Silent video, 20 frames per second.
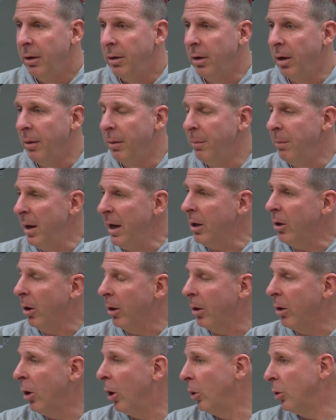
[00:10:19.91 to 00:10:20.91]
to make
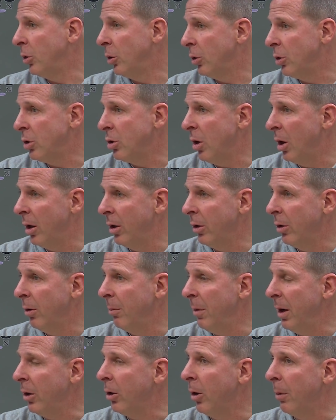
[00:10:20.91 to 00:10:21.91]
our culture stronger
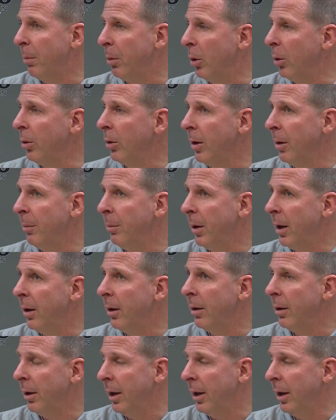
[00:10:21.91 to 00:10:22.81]
and make our program better.